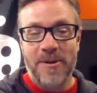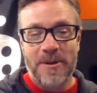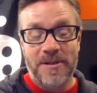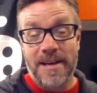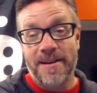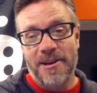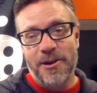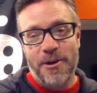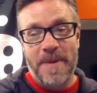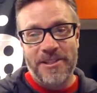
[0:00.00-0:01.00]
right?
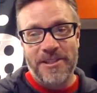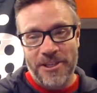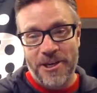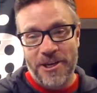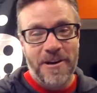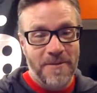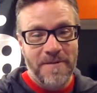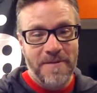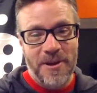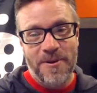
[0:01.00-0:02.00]
Your best security
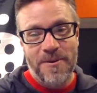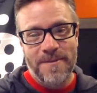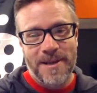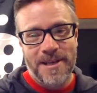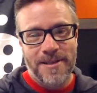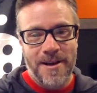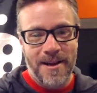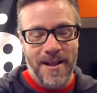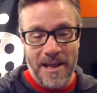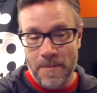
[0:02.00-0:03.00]
review is
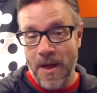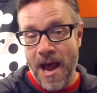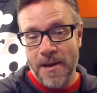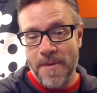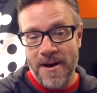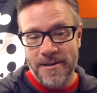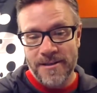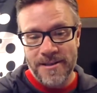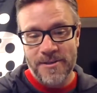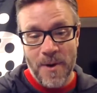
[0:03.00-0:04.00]
not like black box,
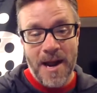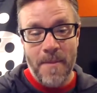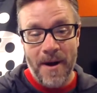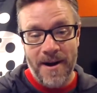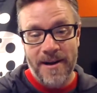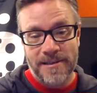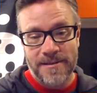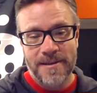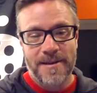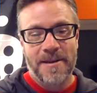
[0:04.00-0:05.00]
it's white
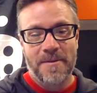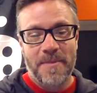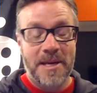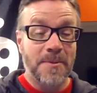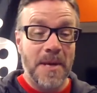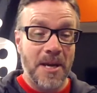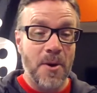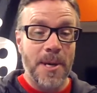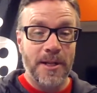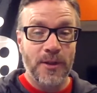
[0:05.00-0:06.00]
box, because we can
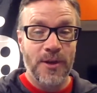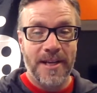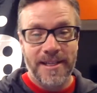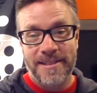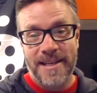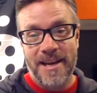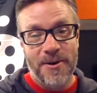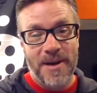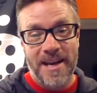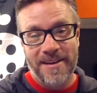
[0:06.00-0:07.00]
go in and look and see,
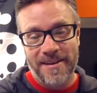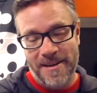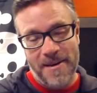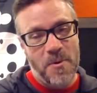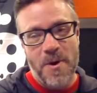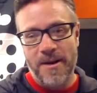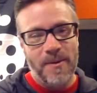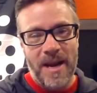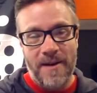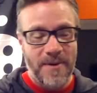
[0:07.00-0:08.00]
okay, number one,
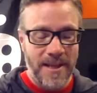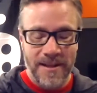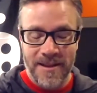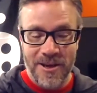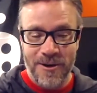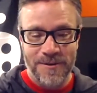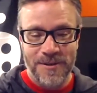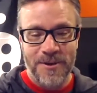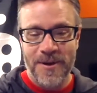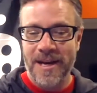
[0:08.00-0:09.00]
everything that the code's
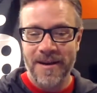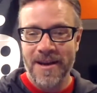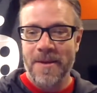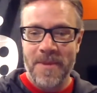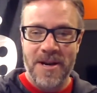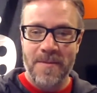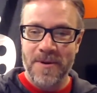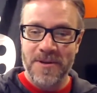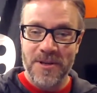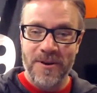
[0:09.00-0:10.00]
doing, but
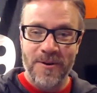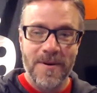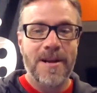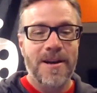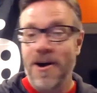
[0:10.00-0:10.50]
number two, all